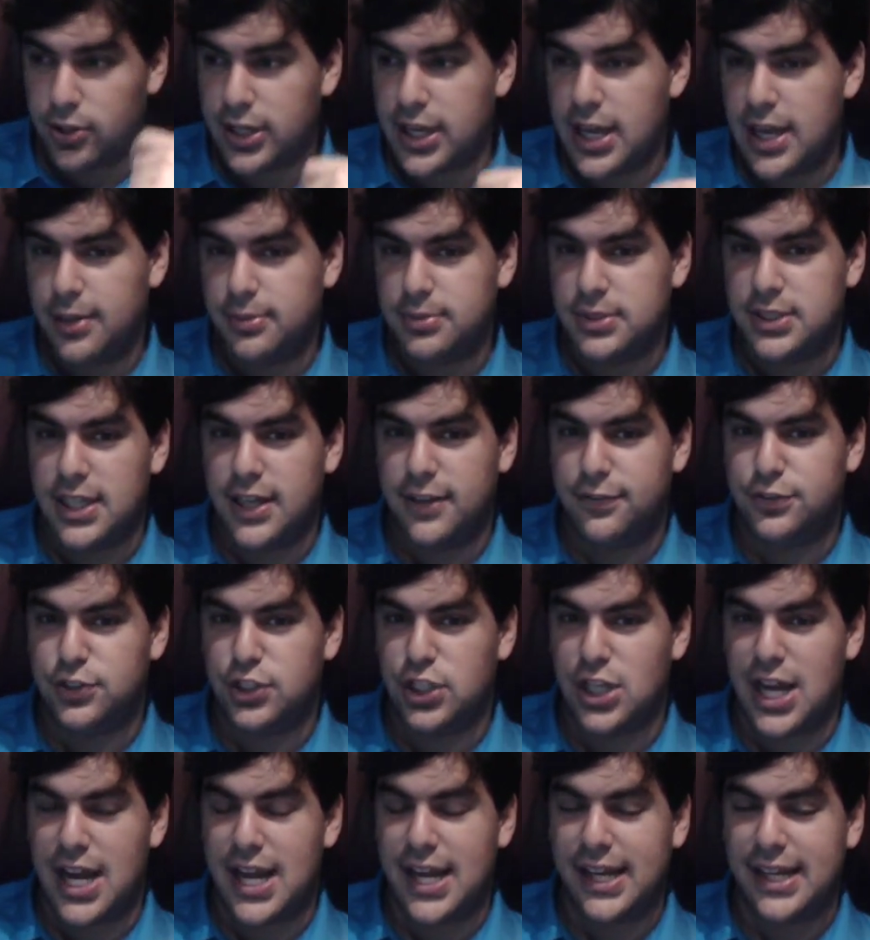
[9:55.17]
games left.
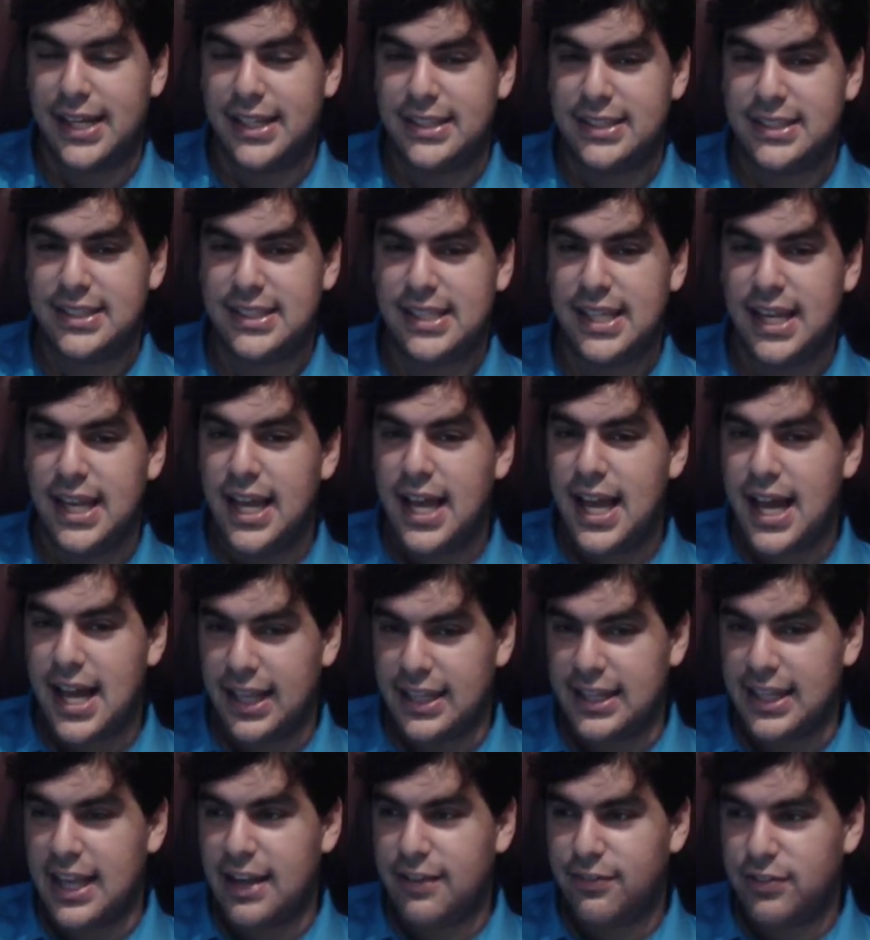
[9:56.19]
Giants
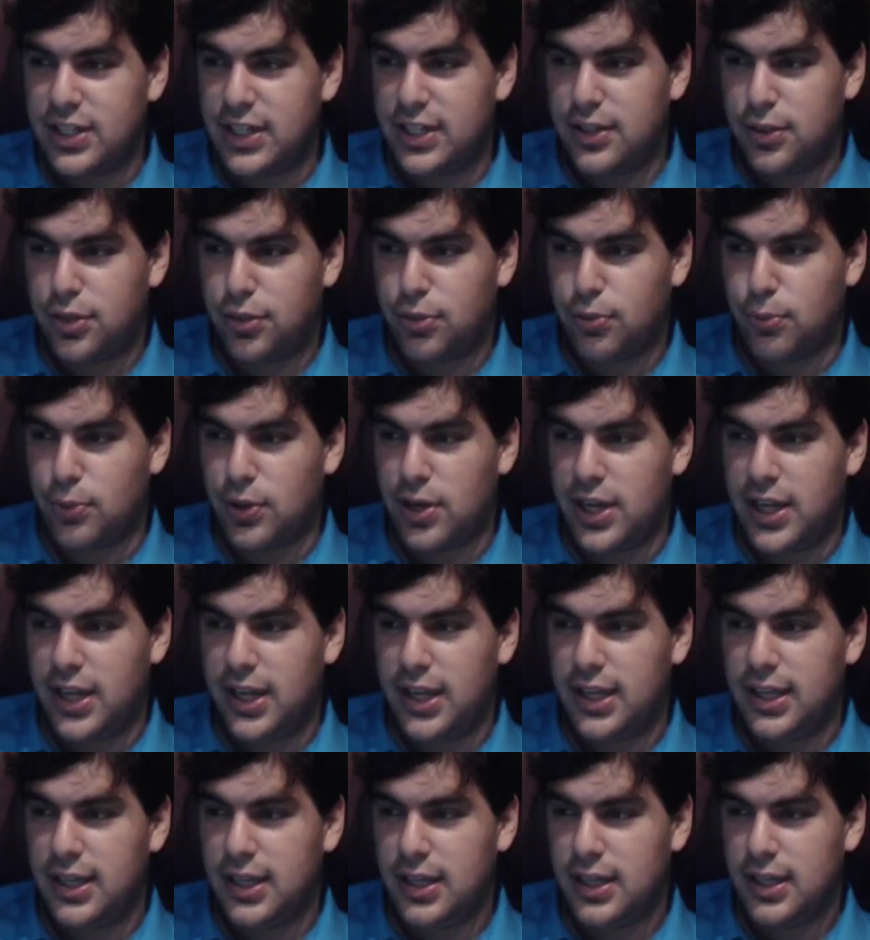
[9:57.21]

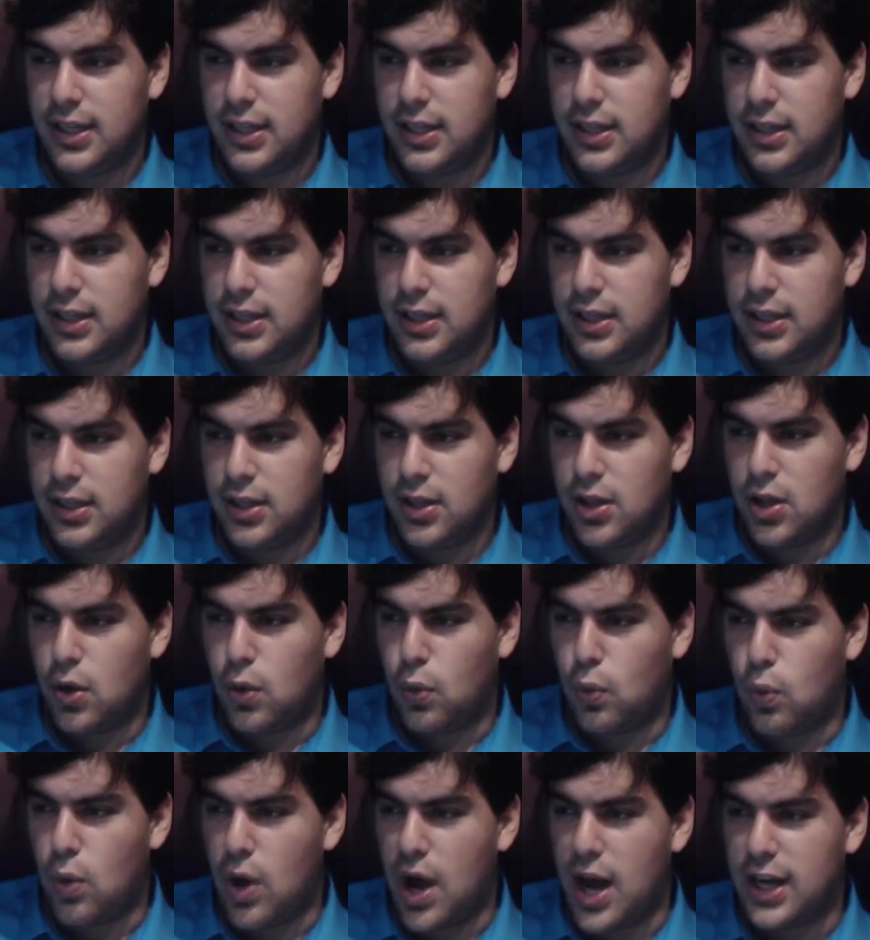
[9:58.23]
11-3.
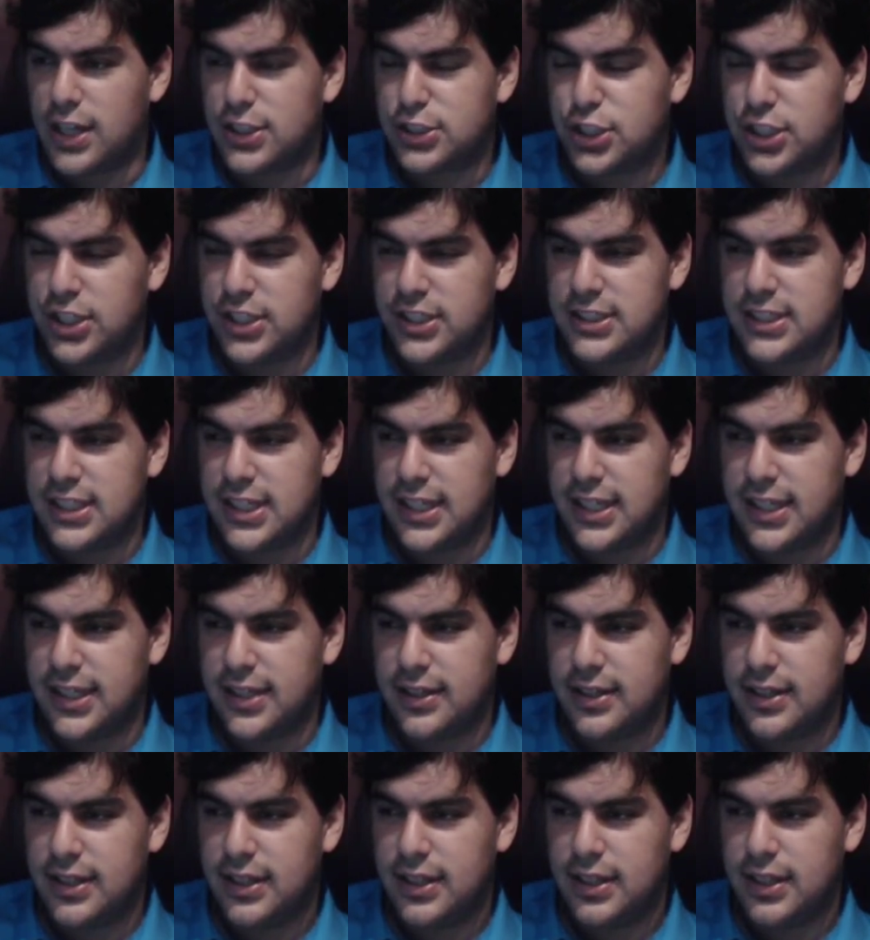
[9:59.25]

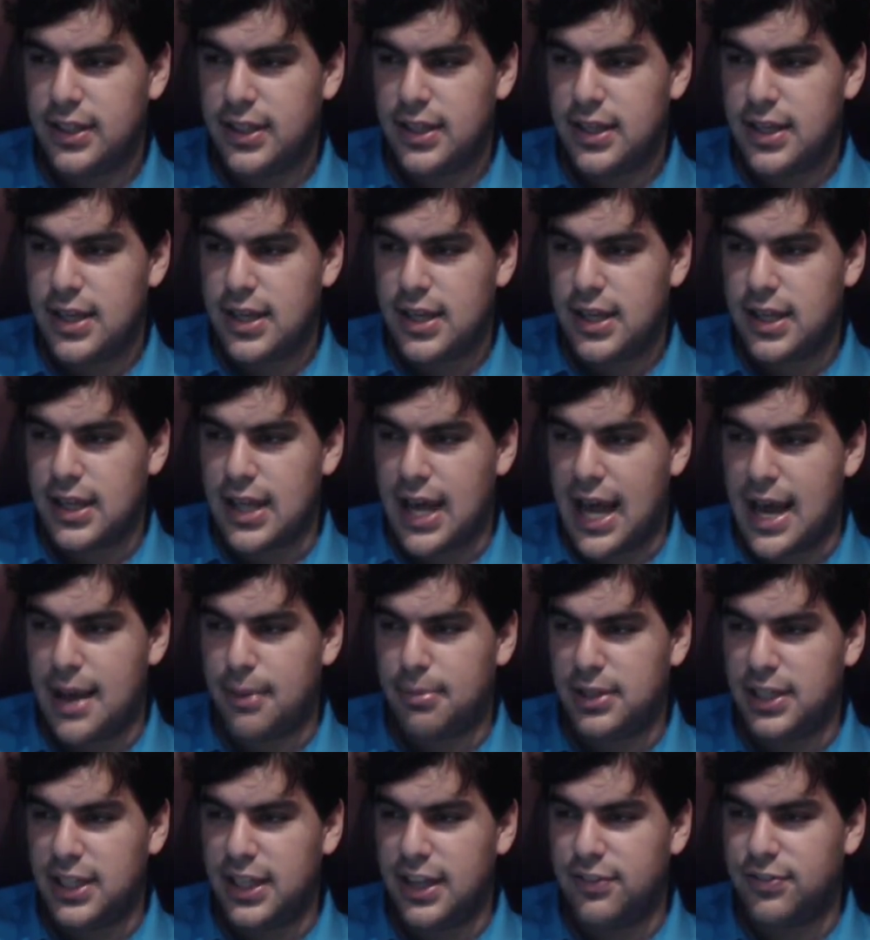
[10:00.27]
Washington. I
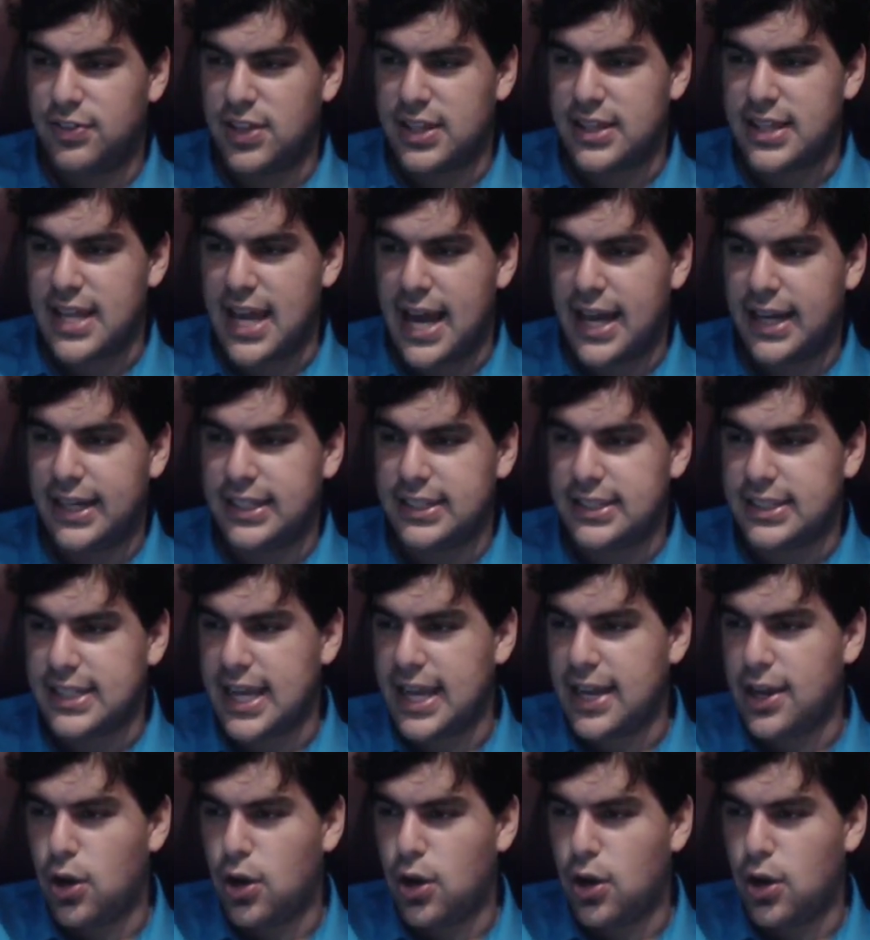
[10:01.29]
believe that is a